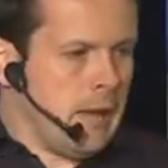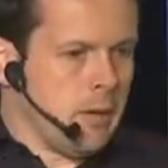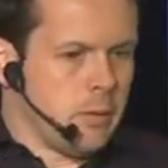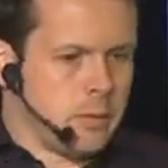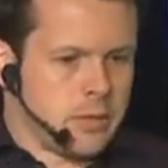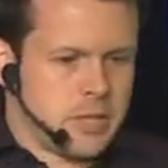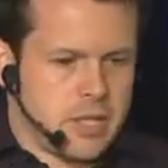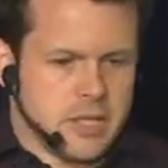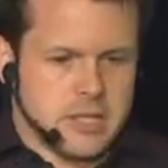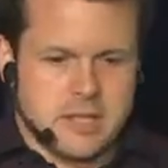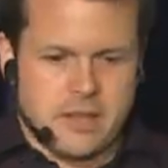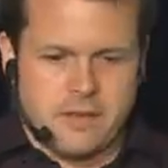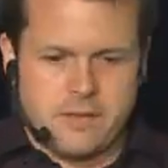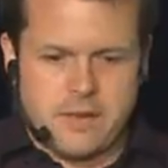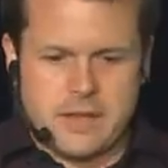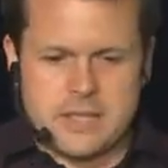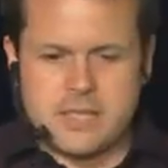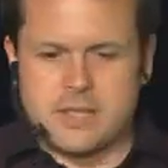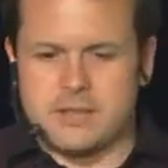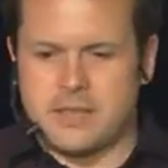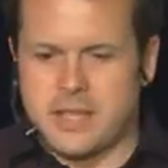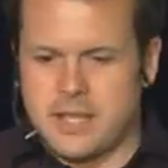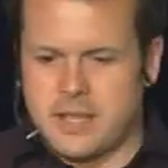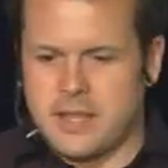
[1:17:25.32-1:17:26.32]
which is
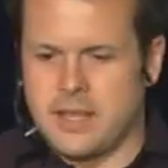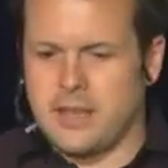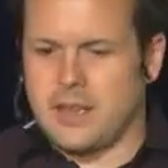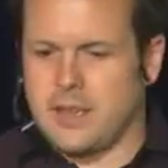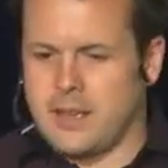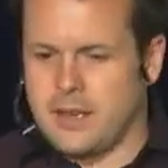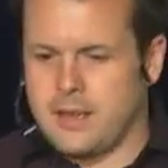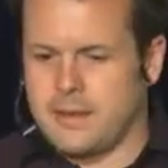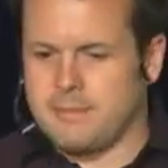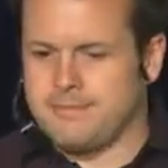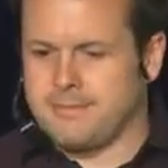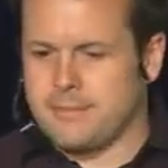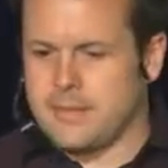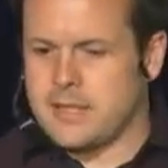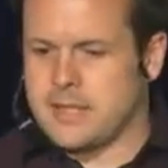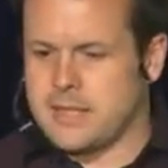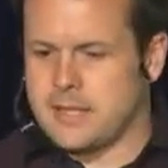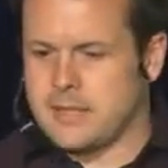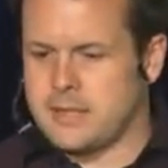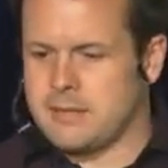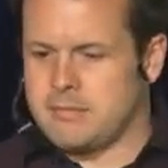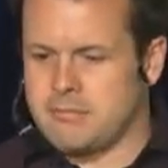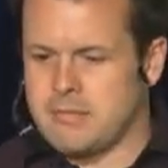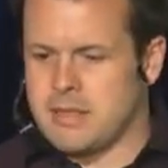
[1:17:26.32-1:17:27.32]
effectively the,
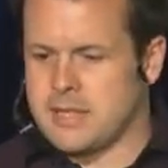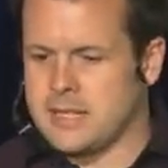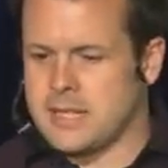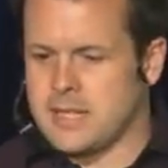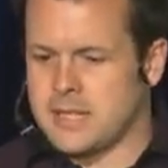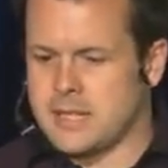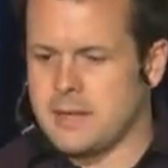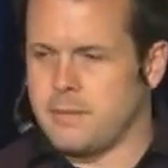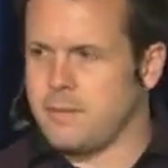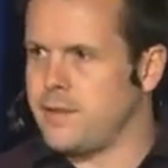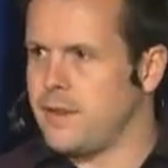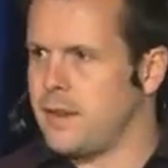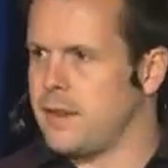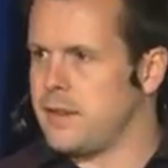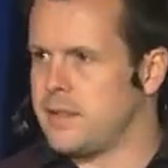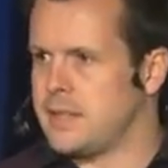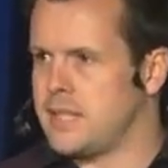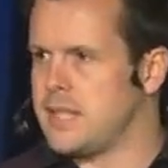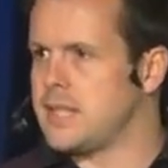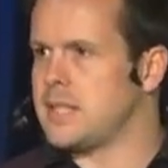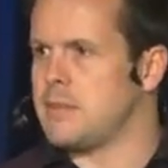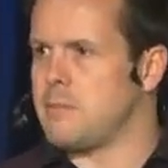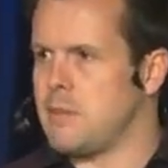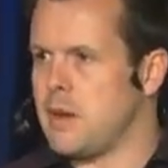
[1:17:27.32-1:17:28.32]
the, the system for
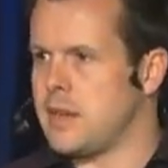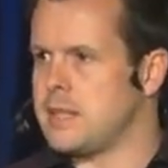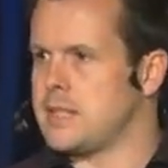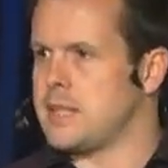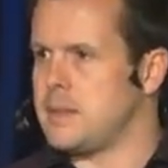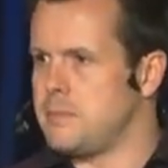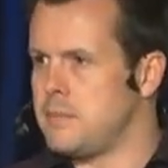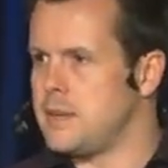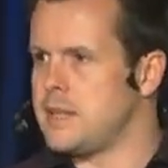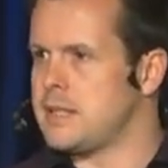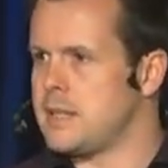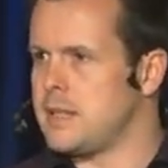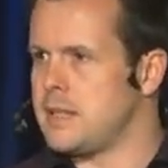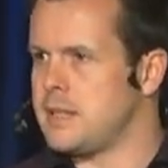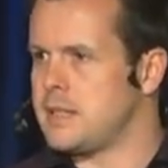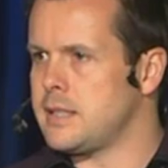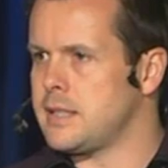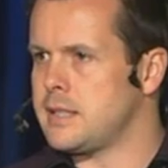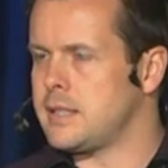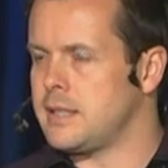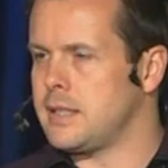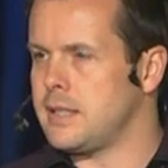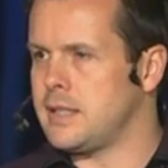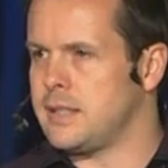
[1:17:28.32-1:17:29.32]
systemizing
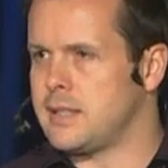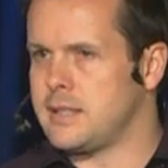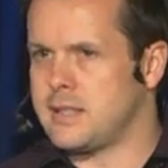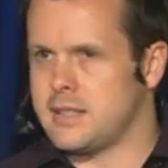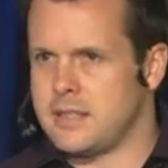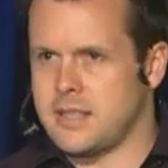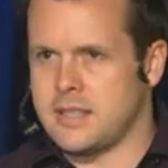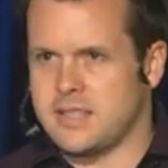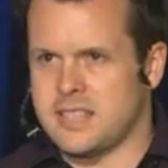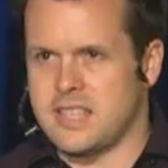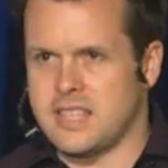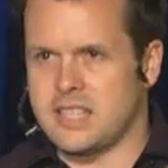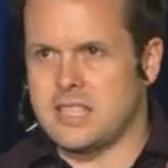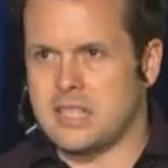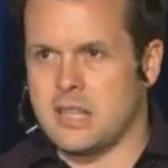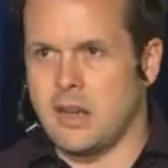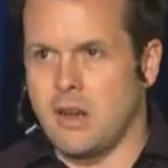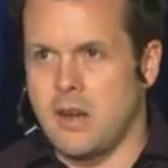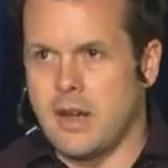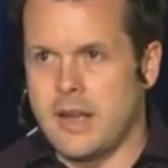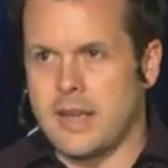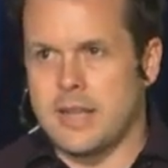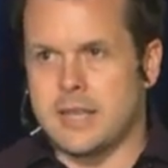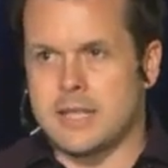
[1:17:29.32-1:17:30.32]
business. It's, it's the
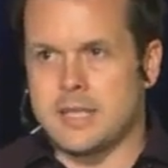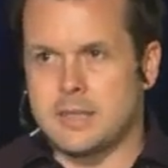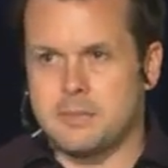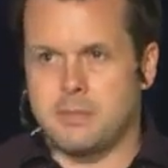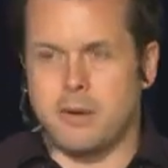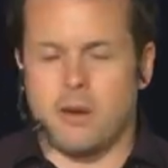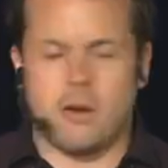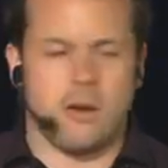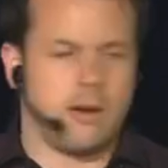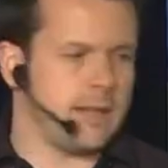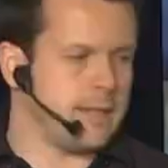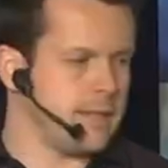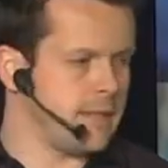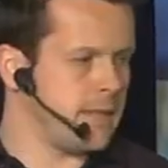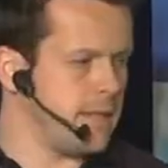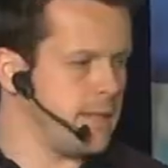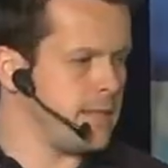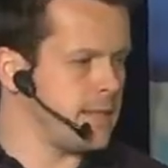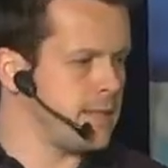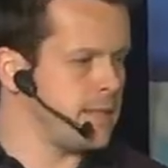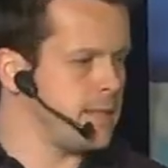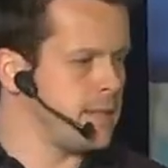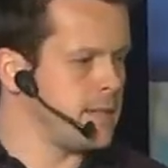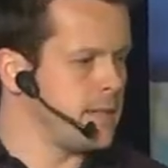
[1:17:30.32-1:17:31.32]
science behind
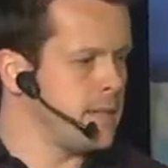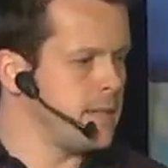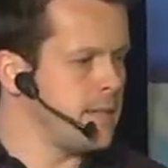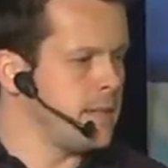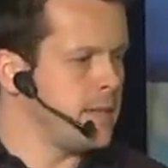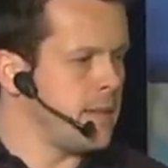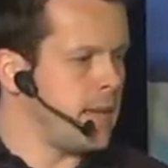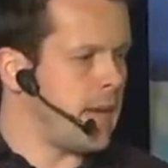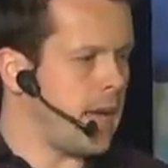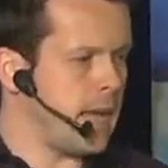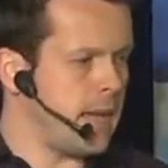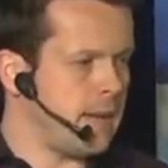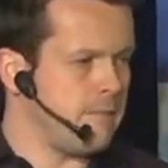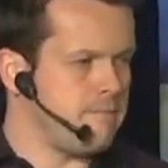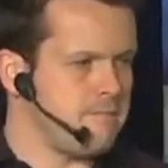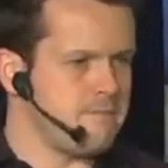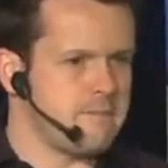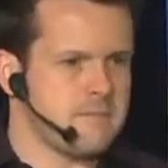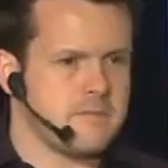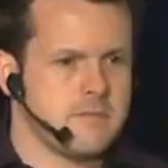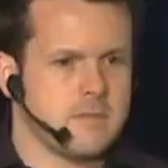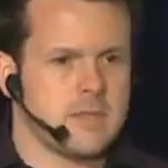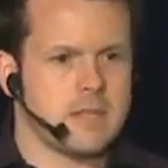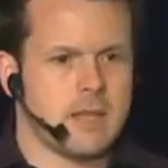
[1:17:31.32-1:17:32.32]
this, um,
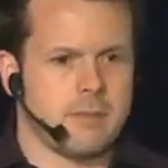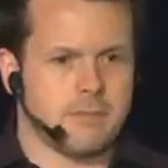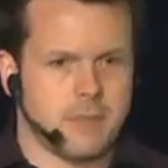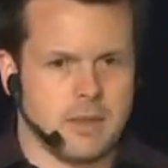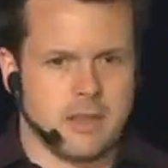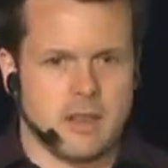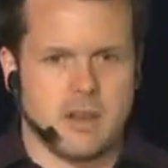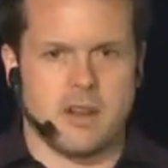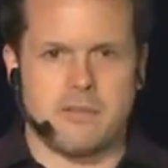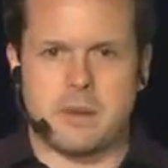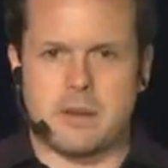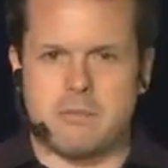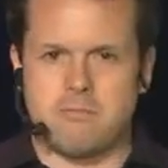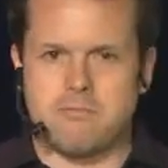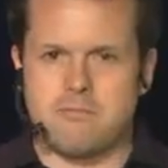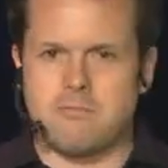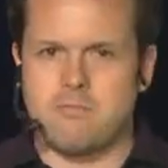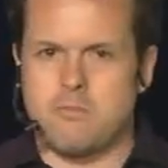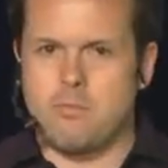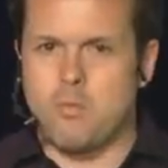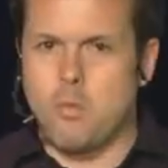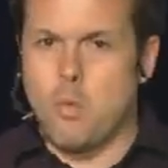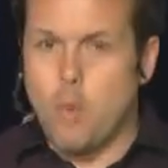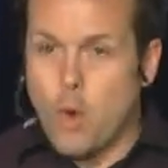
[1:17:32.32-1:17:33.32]
something that I've been
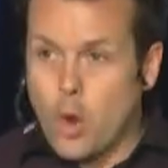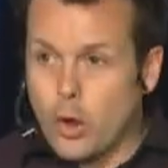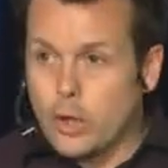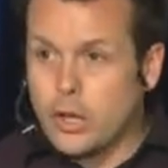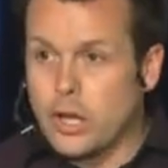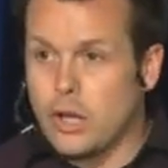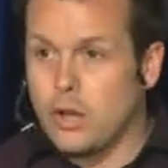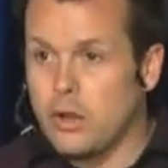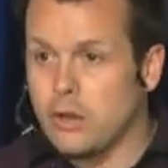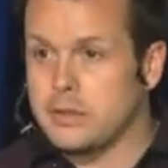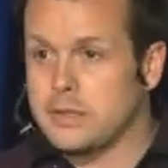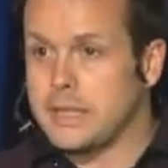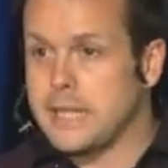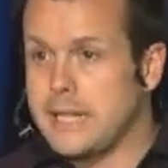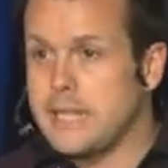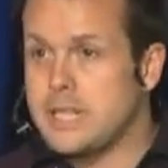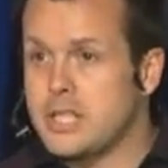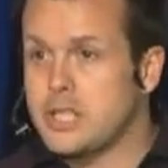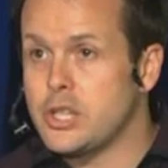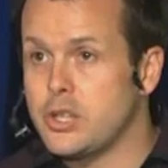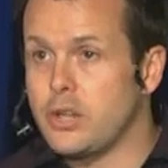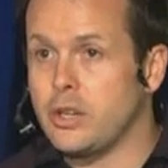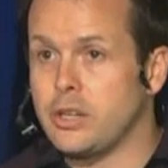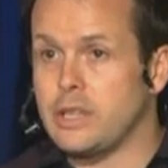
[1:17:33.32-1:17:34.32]
working on
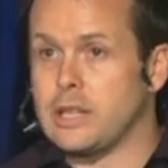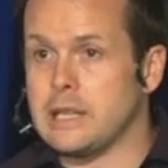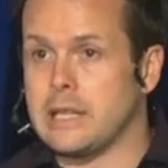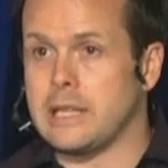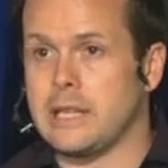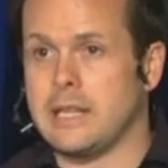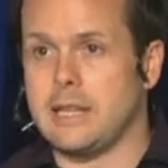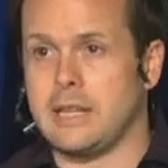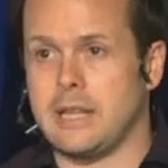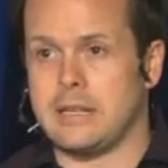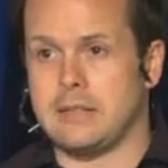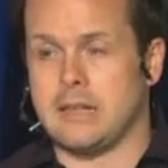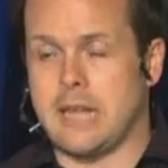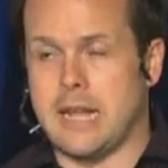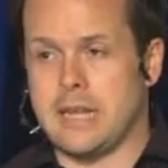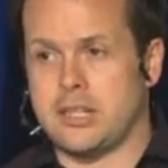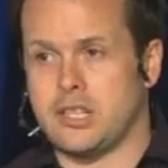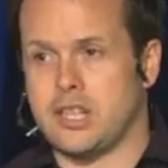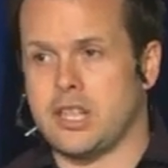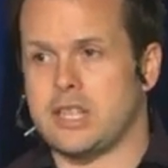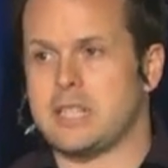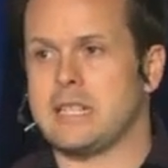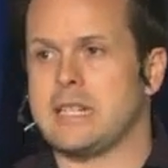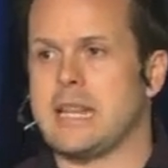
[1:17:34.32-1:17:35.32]
internally and, and
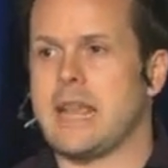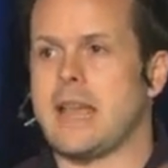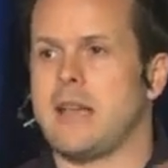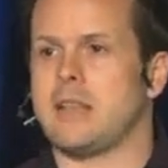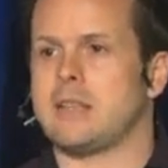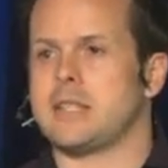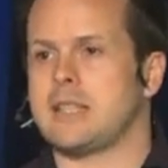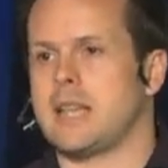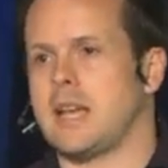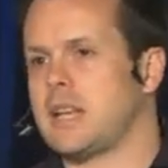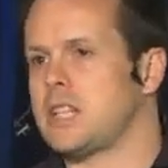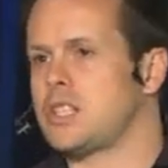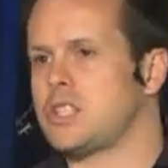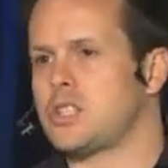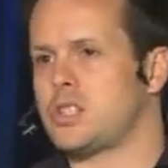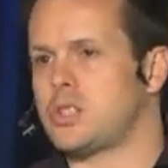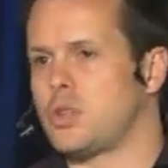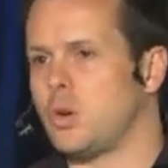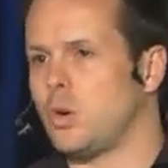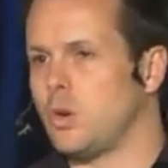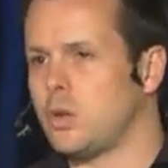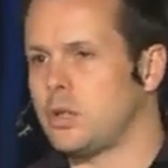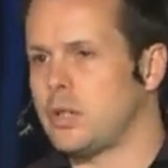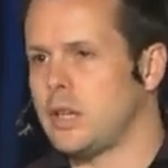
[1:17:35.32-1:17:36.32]
just now starting to
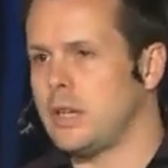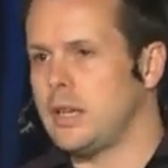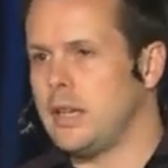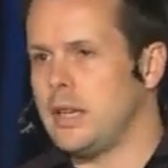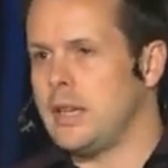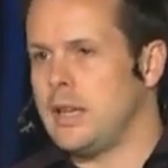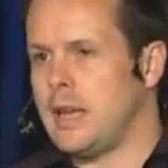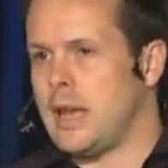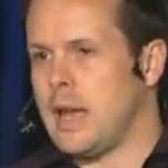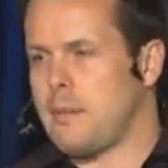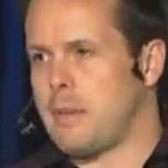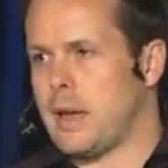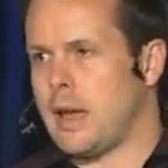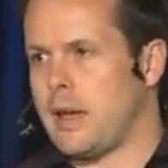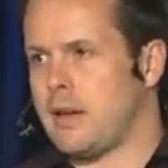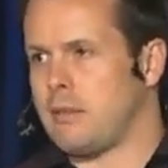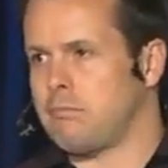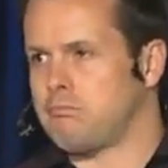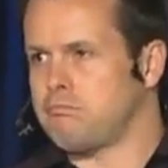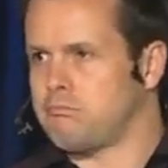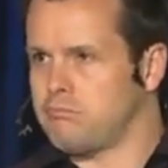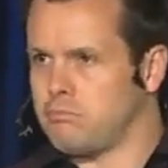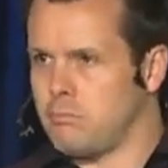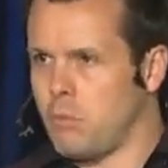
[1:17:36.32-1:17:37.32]
talk
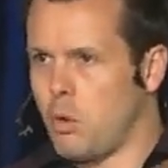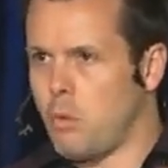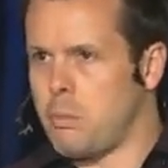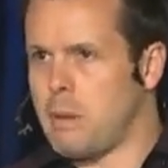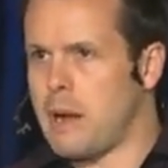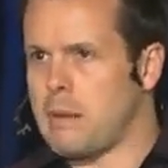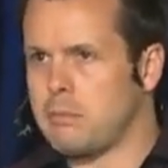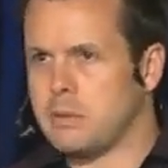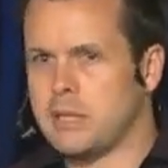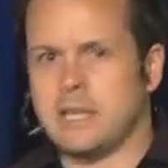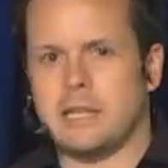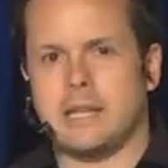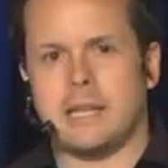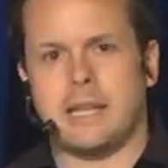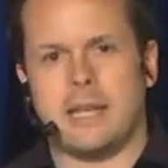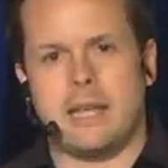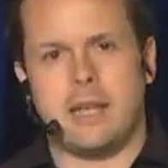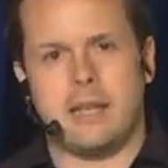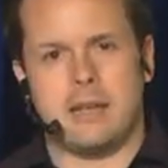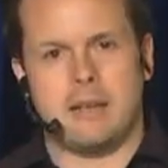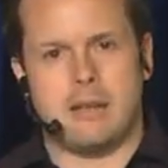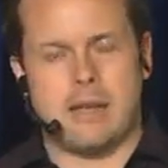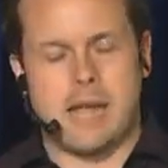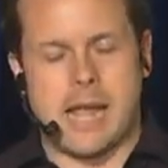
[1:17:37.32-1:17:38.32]
about more
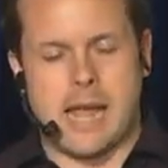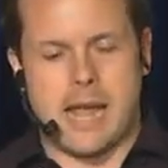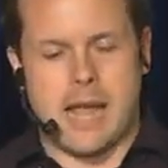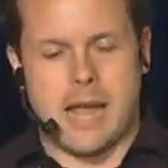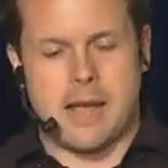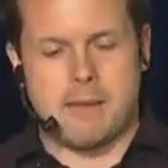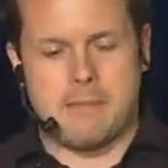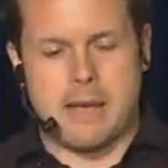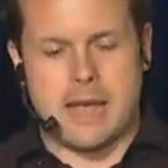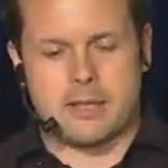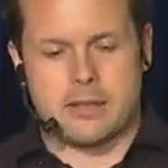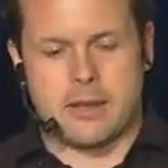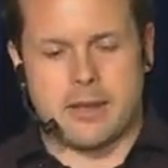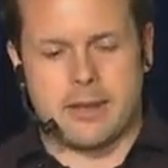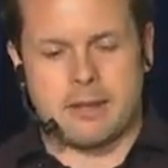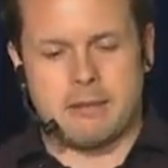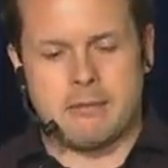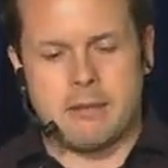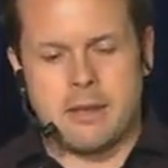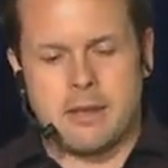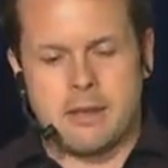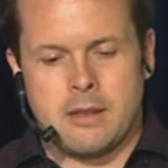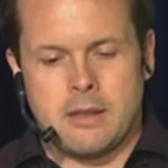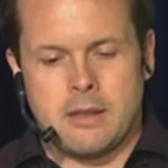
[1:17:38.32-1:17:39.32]
publicly um, as I